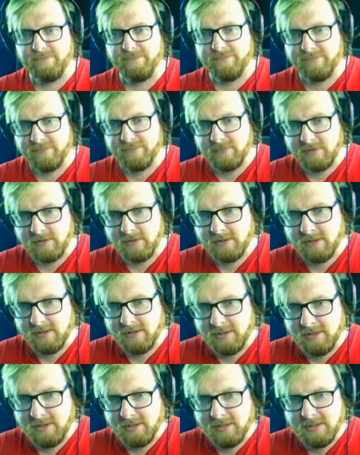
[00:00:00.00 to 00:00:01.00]
All
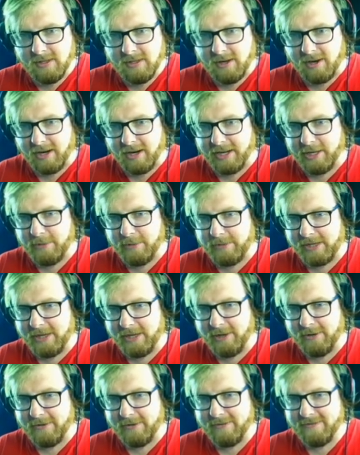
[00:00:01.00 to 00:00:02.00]
right, here we
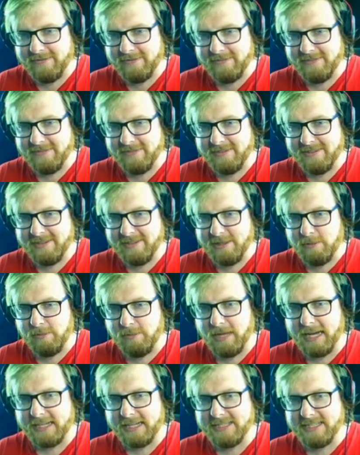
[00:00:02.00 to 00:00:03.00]
go.
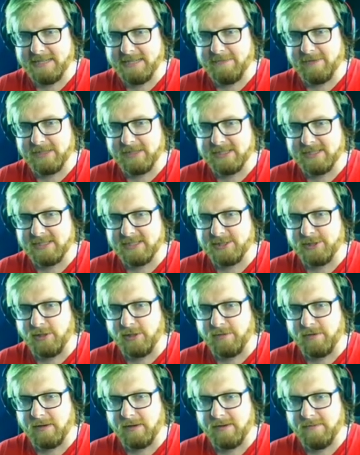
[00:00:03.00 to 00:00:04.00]
Black Jeep versus
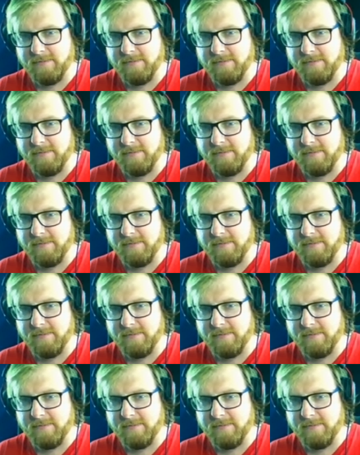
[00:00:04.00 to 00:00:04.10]
silver.